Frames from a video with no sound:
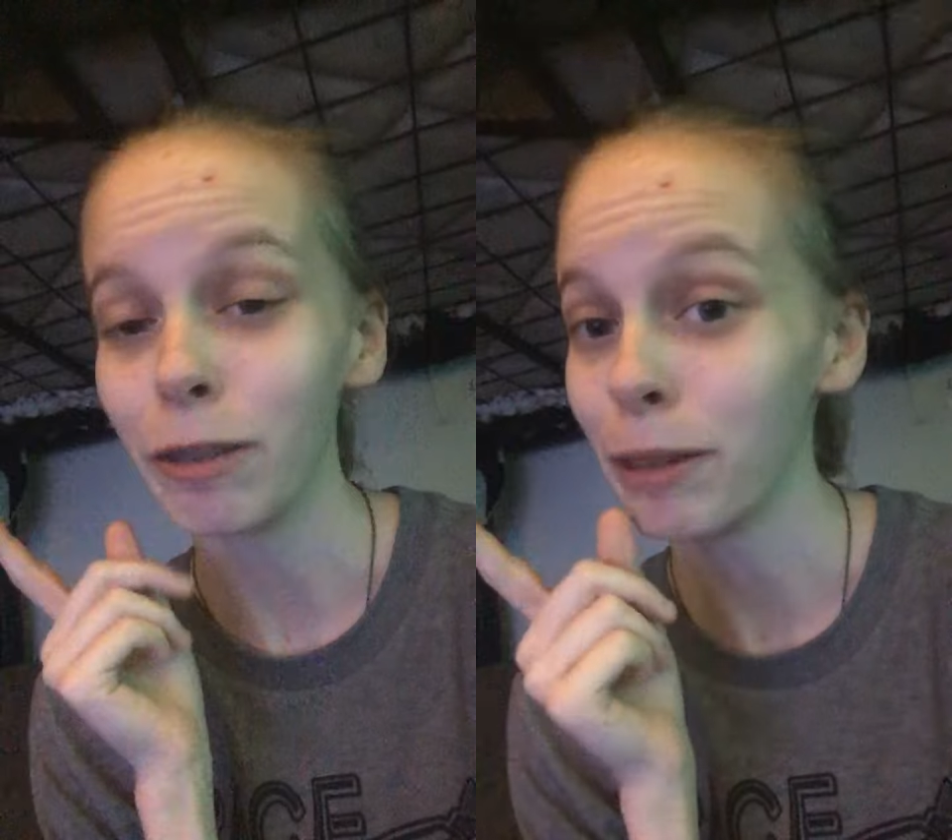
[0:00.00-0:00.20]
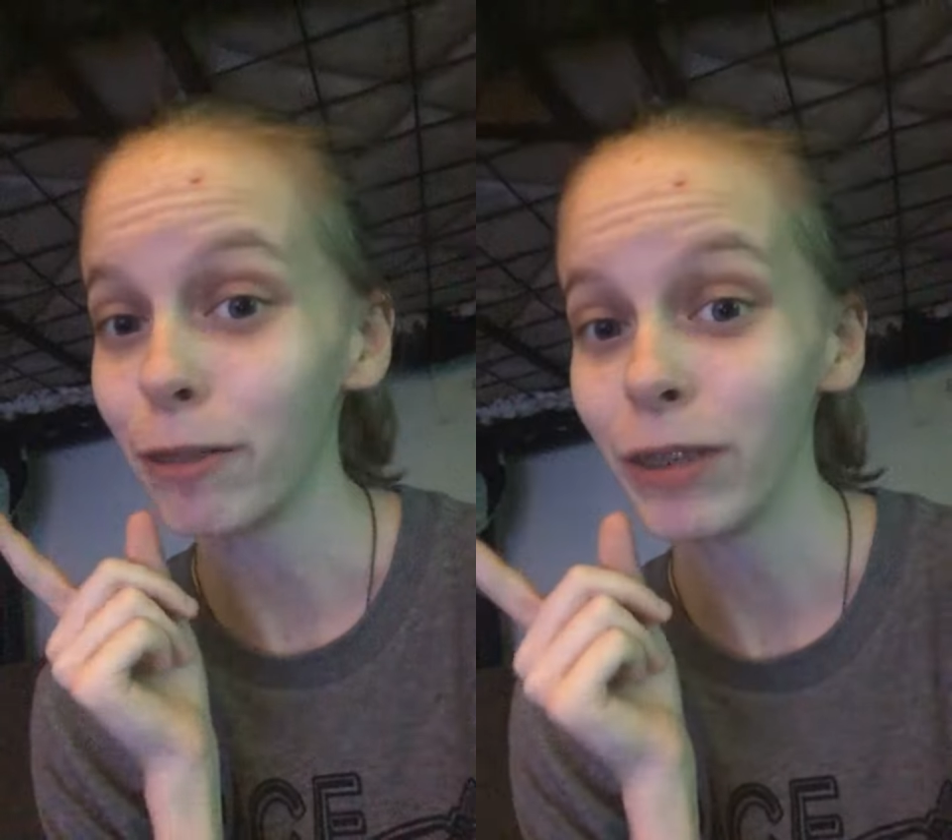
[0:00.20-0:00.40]

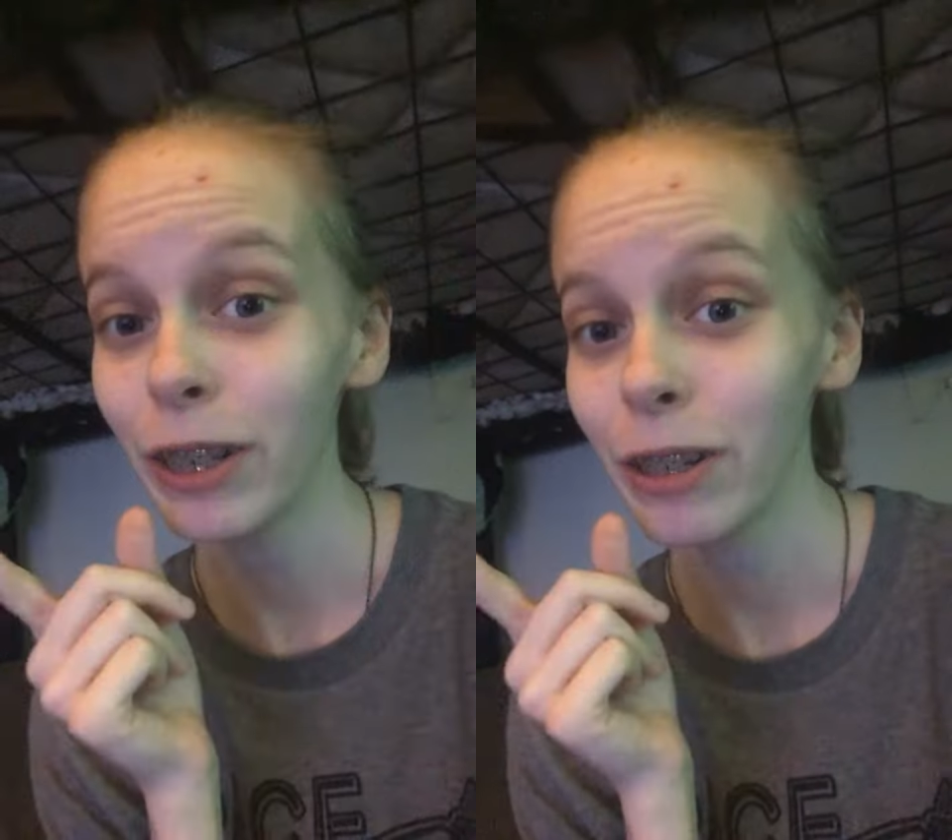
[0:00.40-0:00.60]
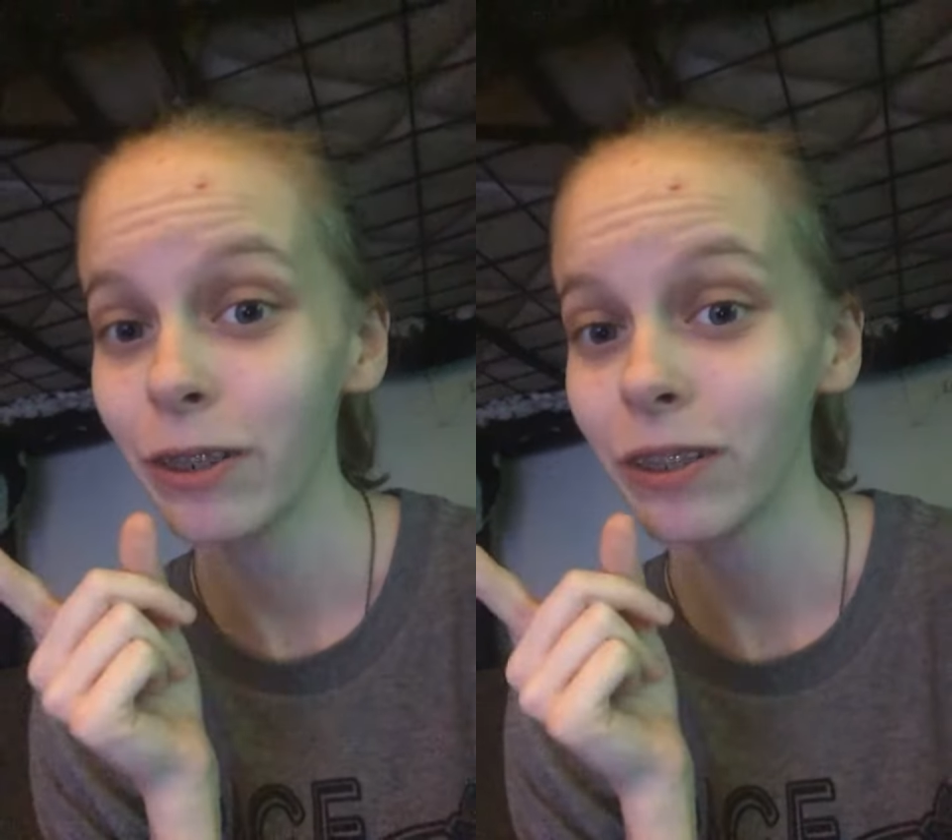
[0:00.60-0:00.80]
make a
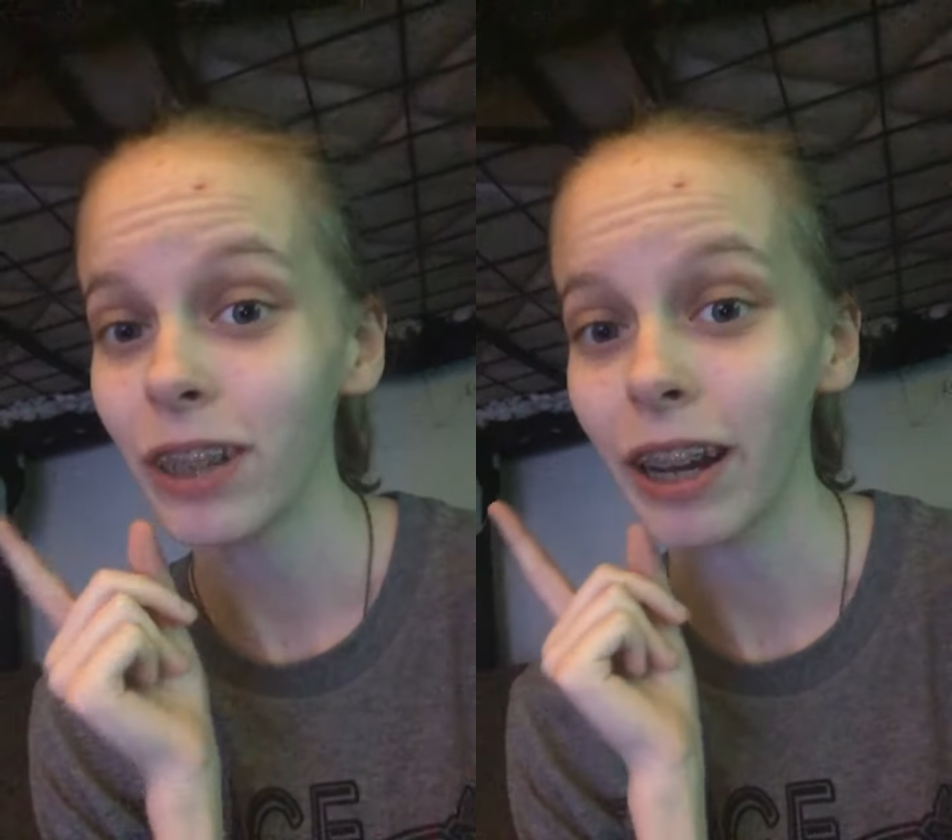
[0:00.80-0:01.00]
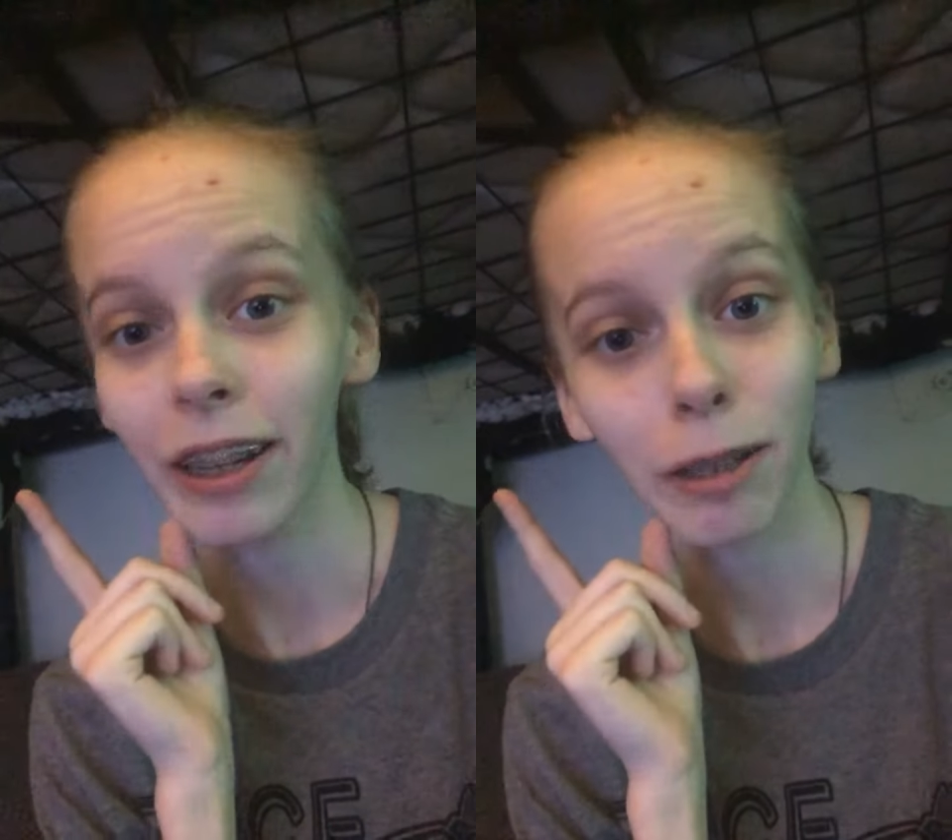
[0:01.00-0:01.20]
video
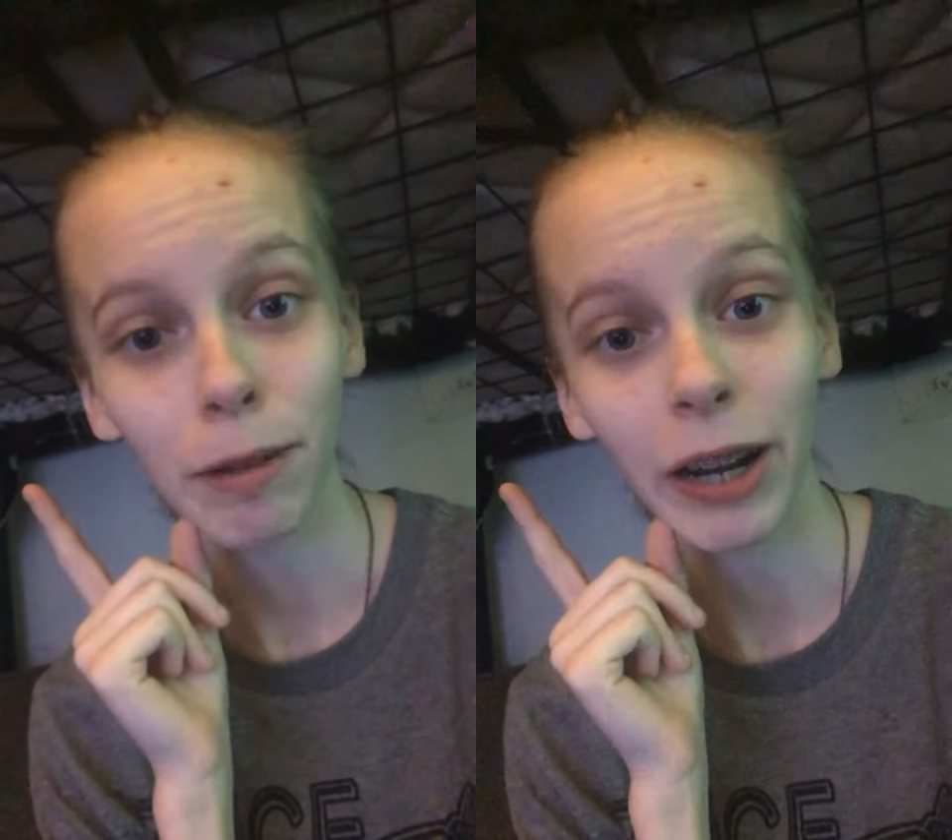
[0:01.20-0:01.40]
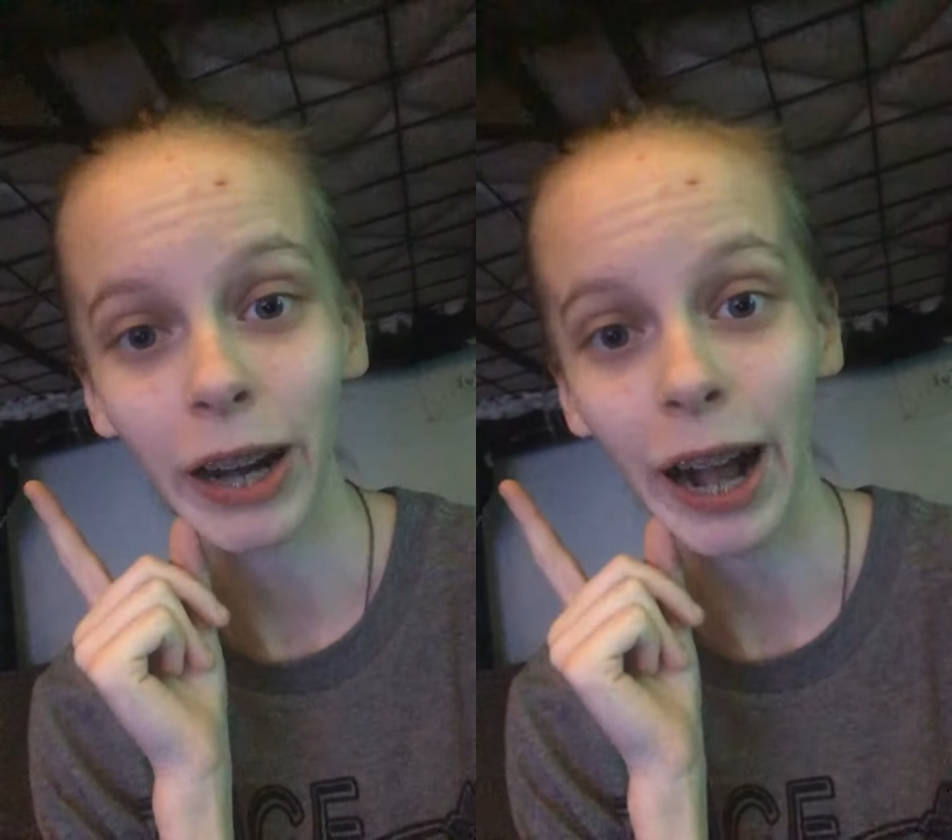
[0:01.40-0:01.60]
talking
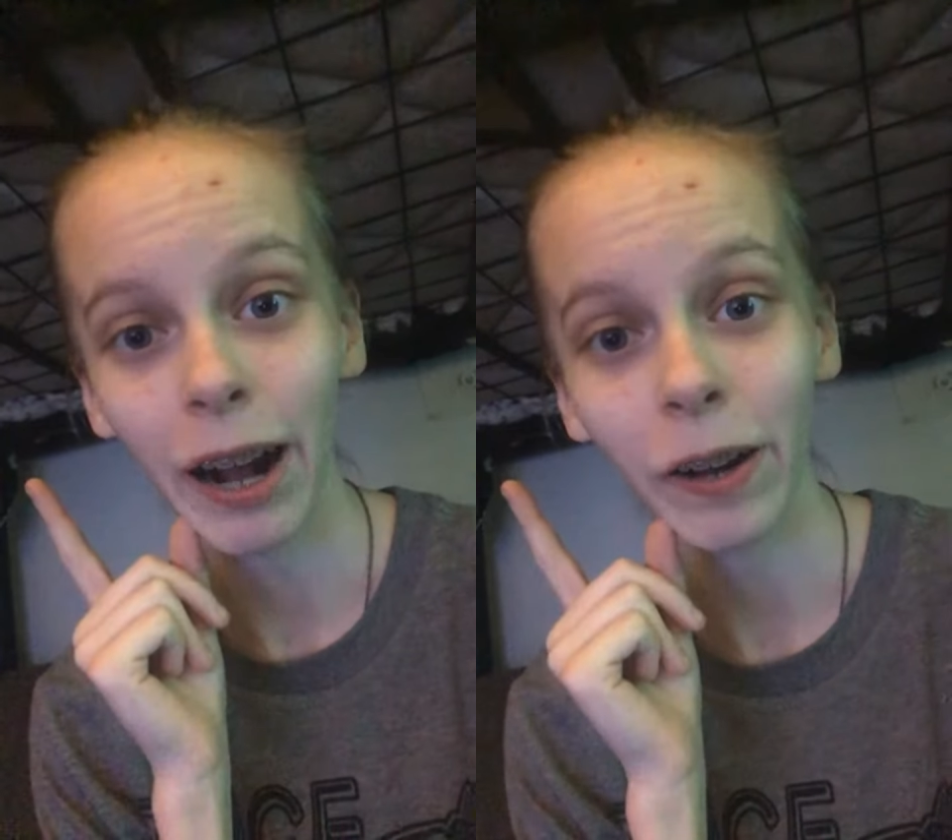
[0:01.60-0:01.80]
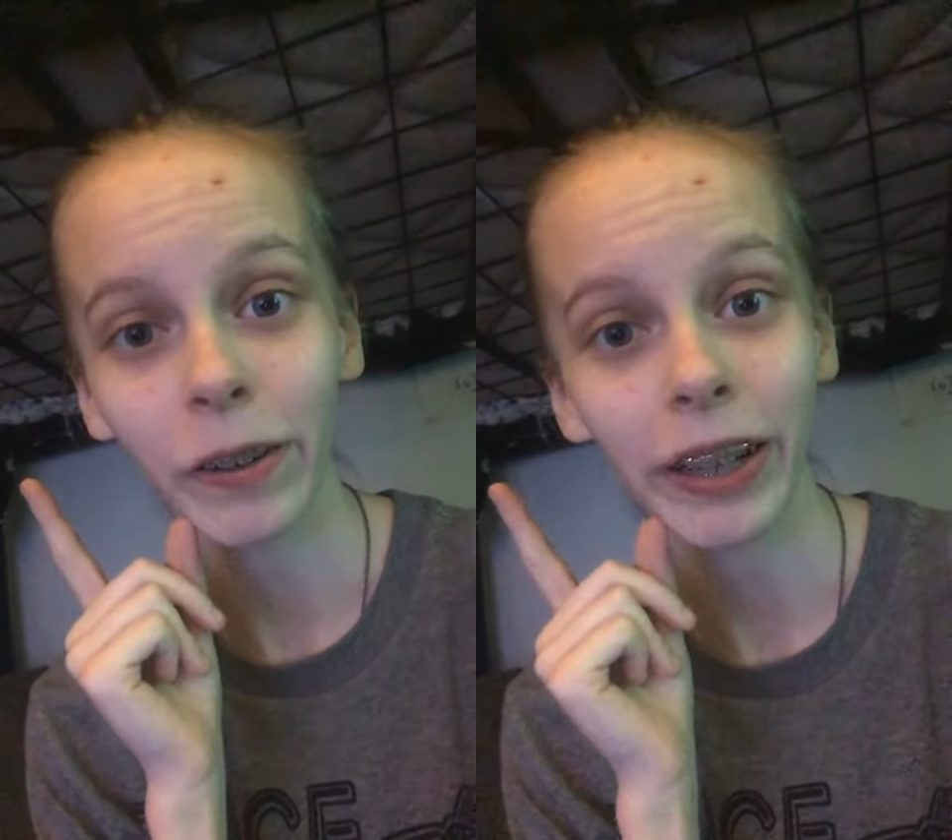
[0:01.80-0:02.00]
about how